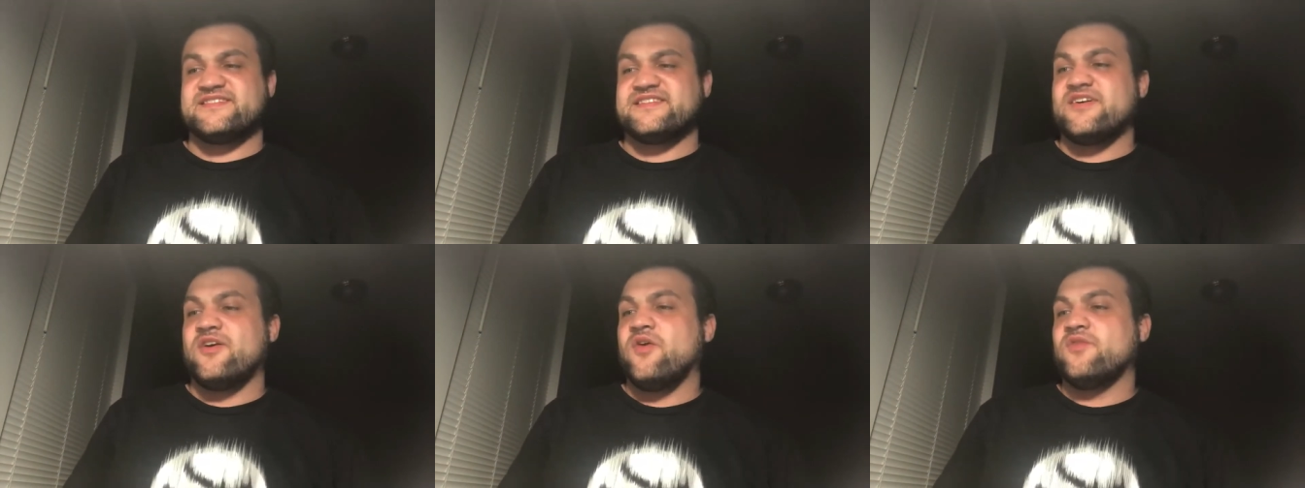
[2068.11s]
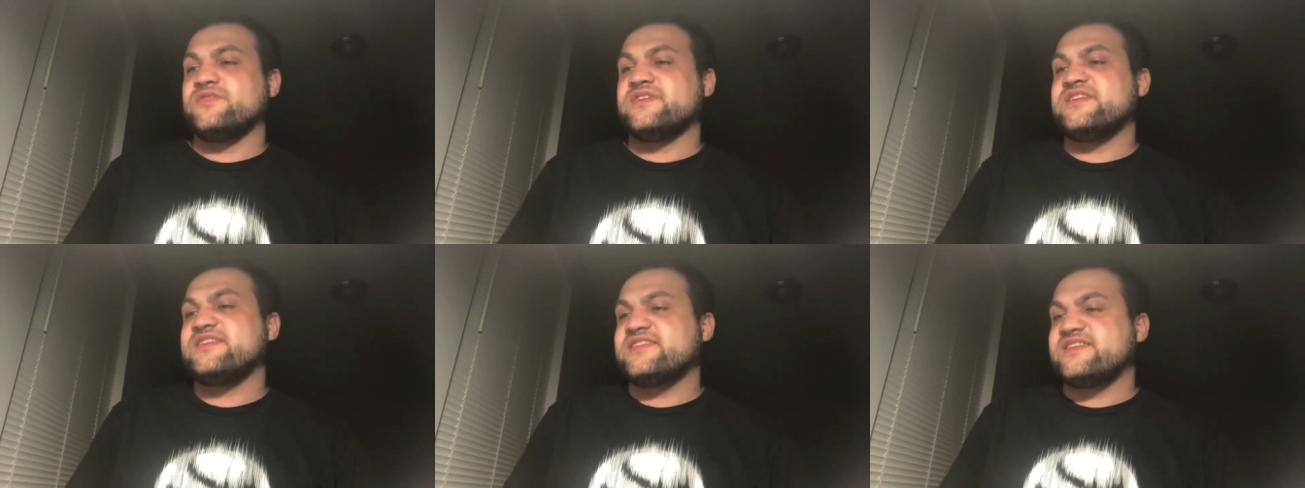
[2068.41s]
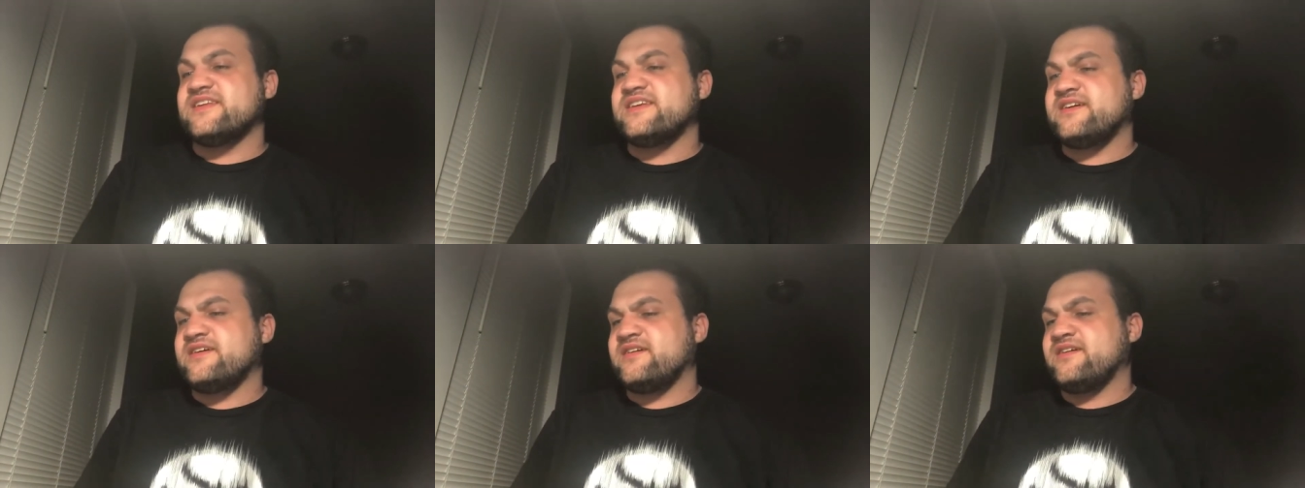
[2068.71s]
The only
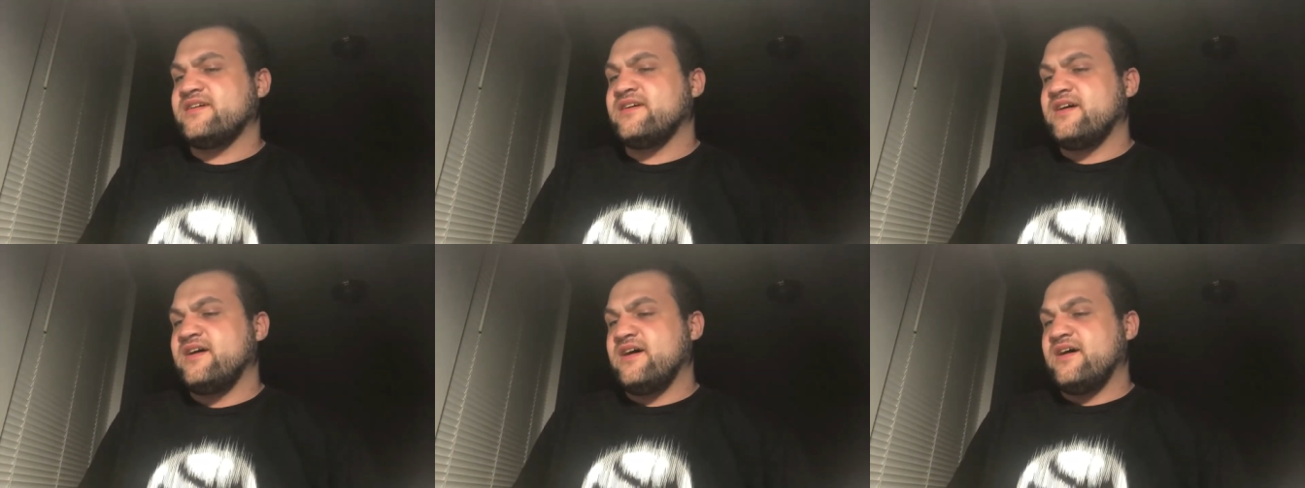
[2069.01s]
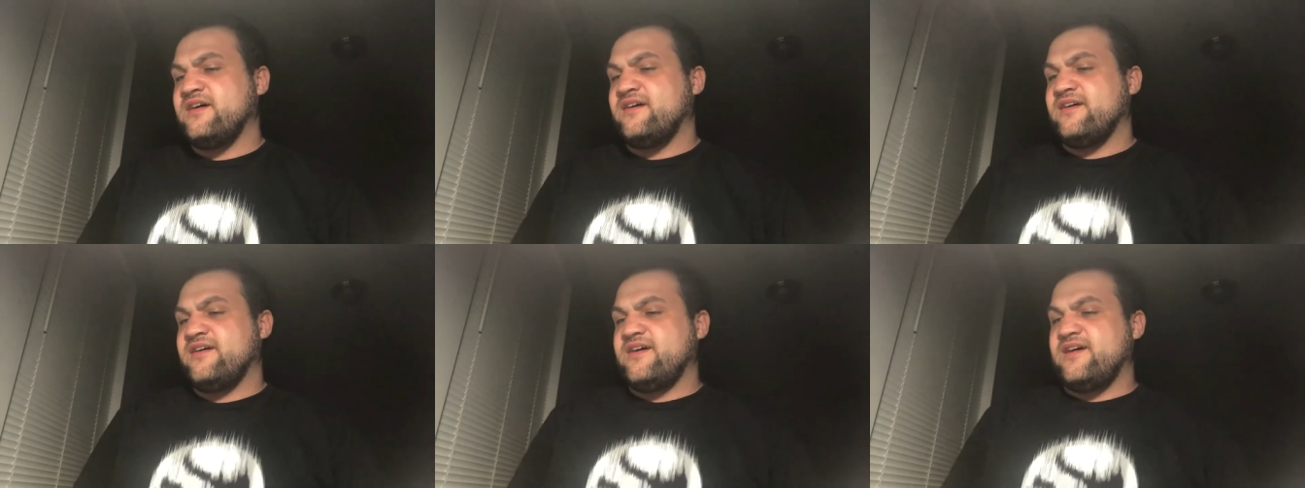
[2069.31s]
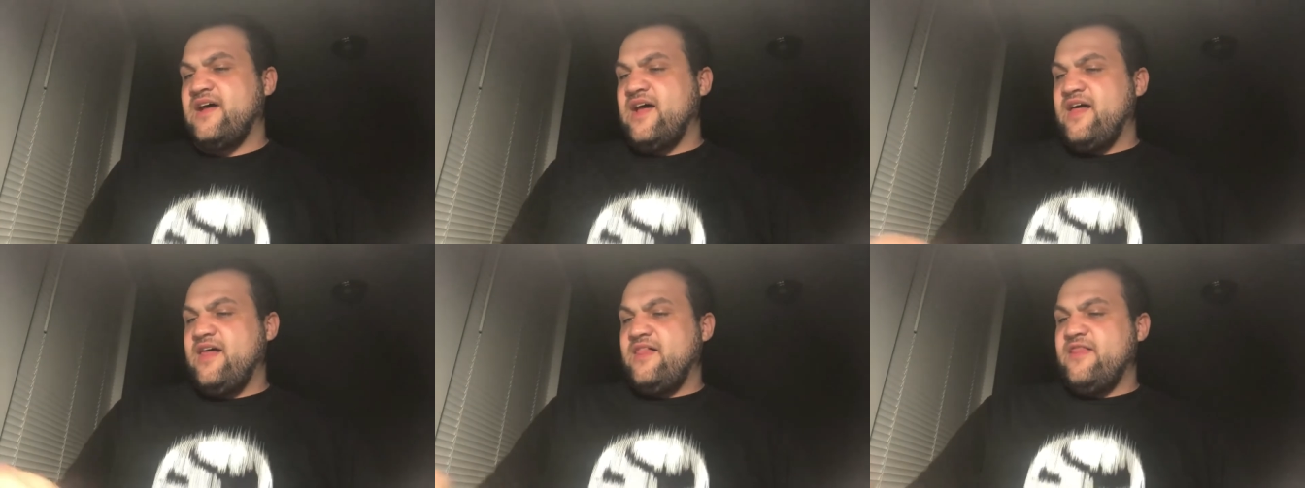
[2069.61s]
thing
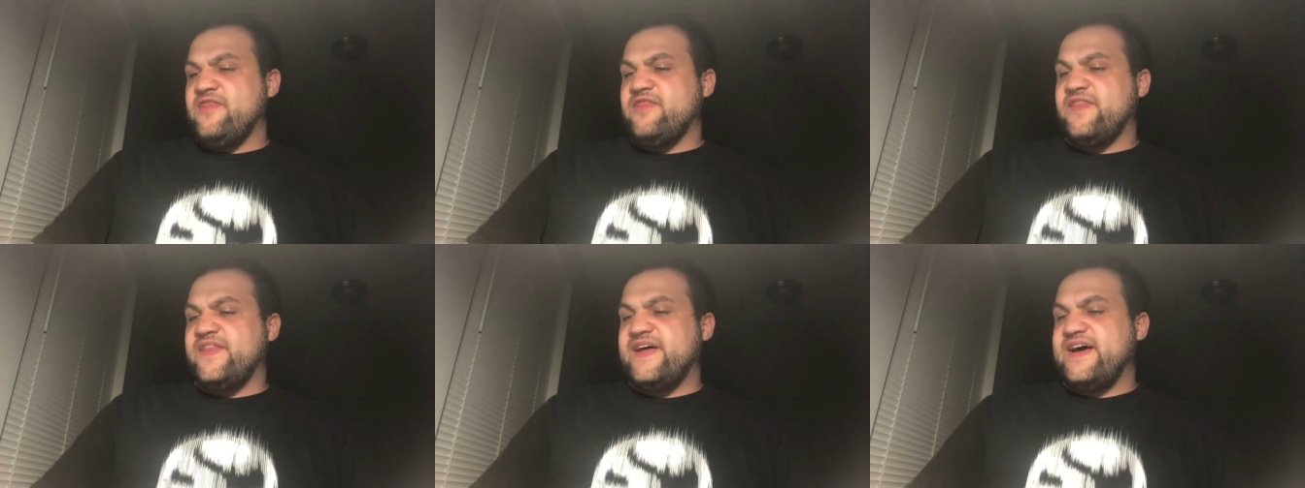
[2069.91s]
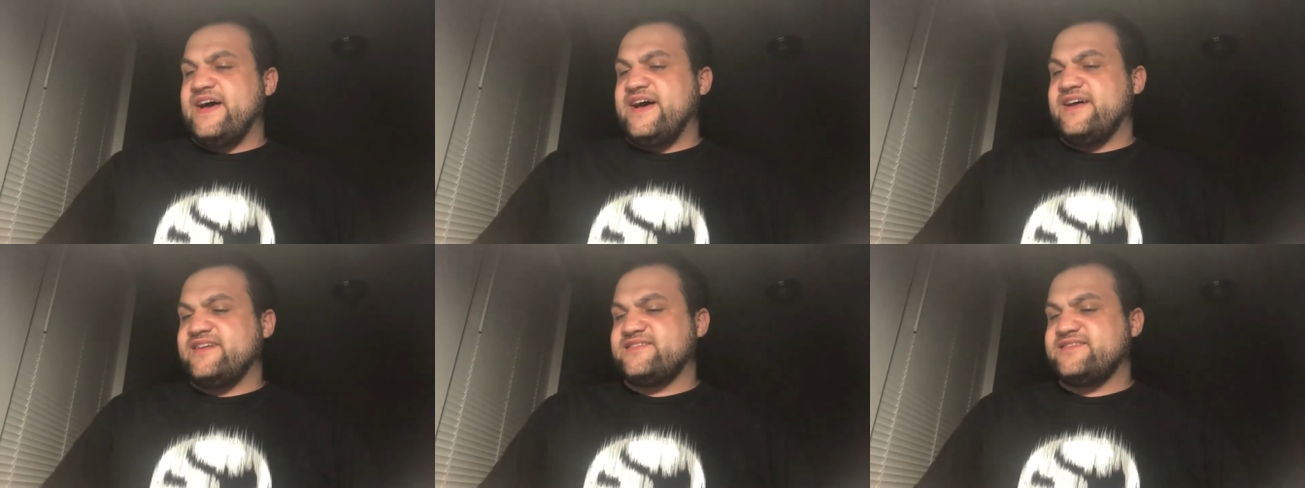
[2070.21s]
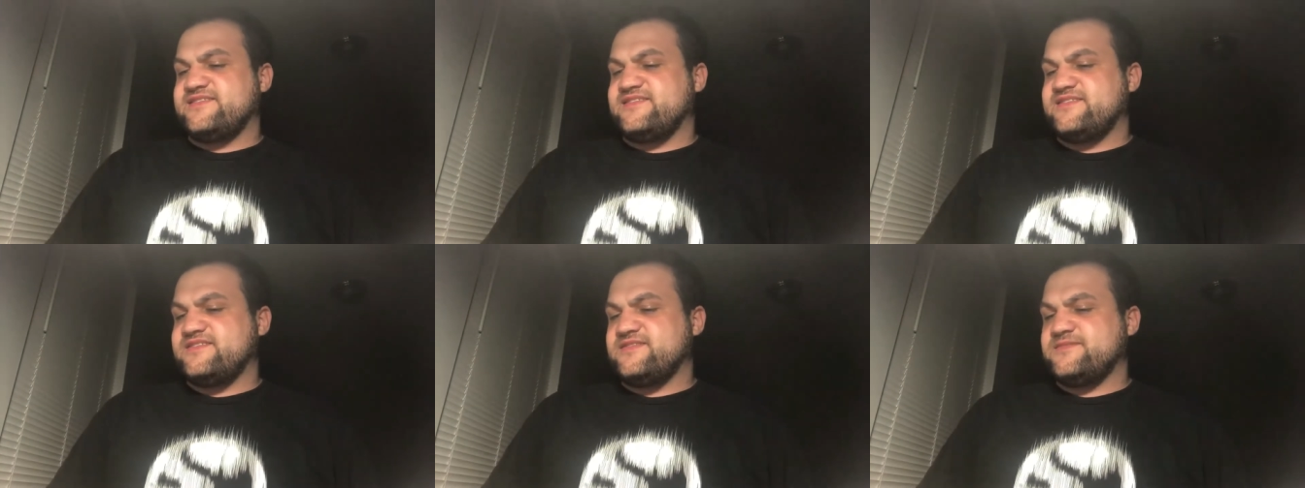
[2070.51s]
that